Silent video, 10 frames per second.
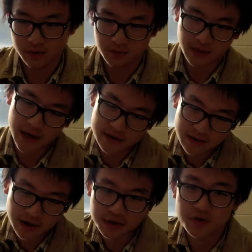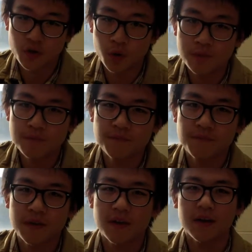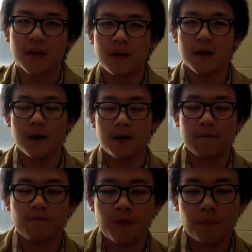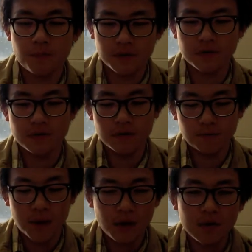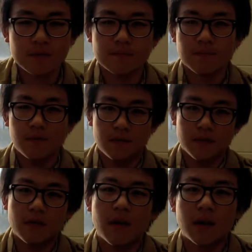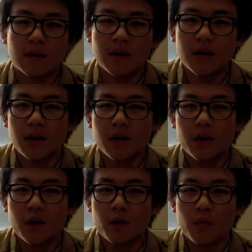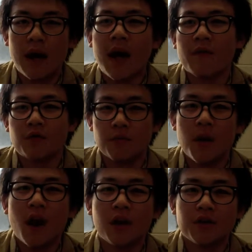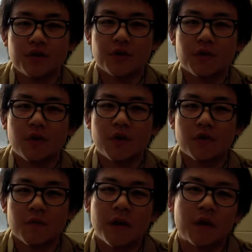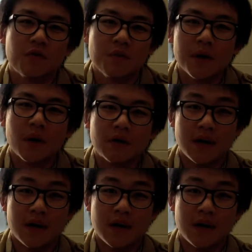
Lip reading: the case like a stone, the parent think I have to polish you to make you to be a